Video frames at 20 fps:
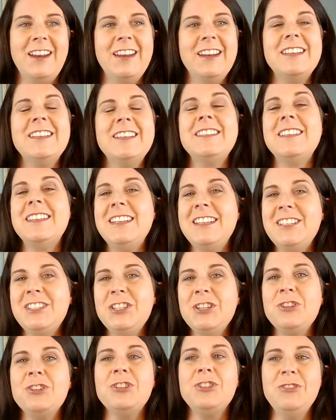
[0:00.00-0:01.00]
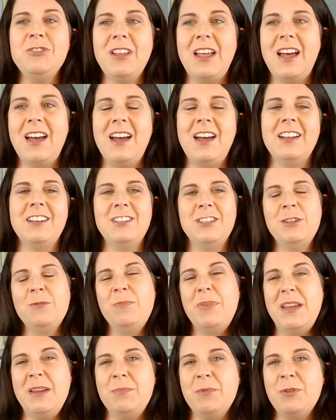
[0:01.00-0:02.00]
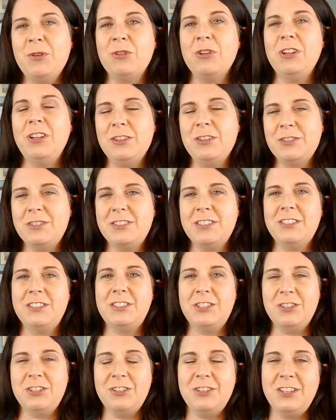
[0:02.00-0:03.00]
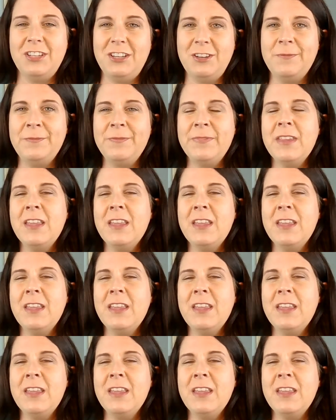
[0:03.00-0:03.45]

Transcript: It is easier to lie to the people closest to you.